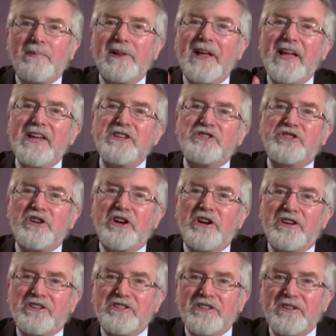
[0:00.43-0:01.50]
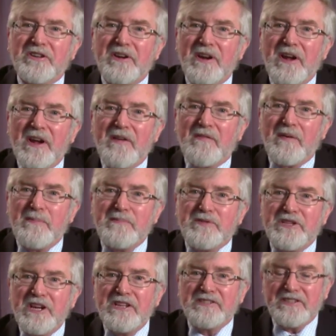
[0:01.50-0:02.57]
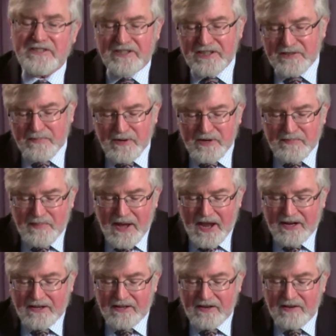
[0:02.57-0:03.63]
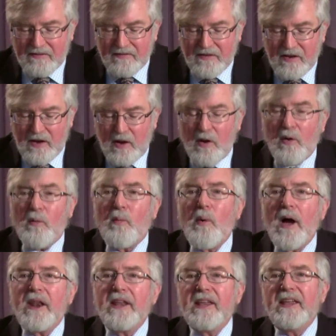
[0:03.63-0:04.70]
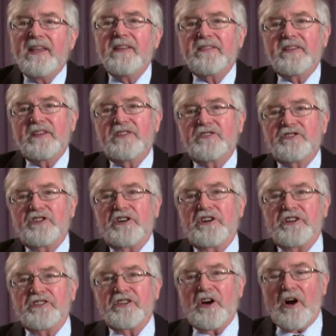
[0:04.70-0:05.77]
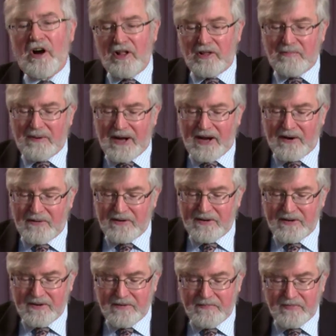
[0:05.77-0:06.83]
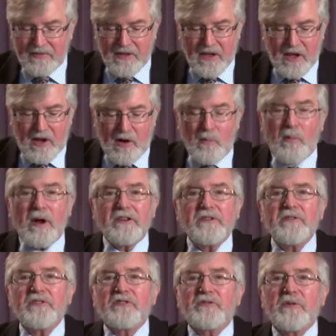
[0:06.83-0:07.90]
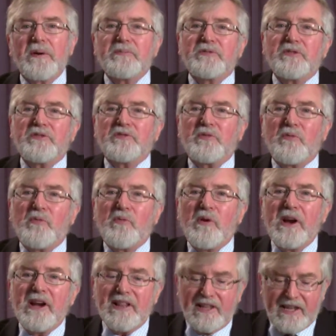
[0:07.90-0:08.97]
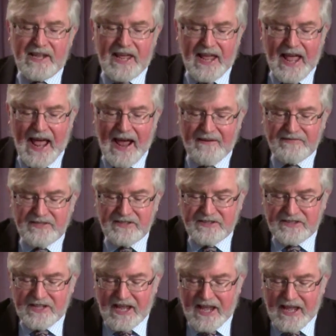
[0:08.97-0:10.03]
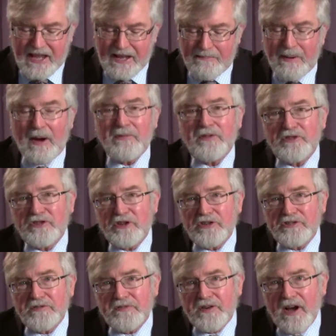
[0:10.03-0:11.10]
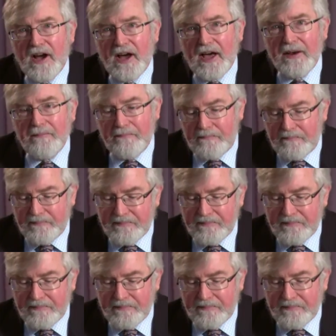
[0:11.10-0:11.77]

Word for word: Playing church. From Jesus' perspective, what is his church all about? What do the scriptures really have to say about the church of God?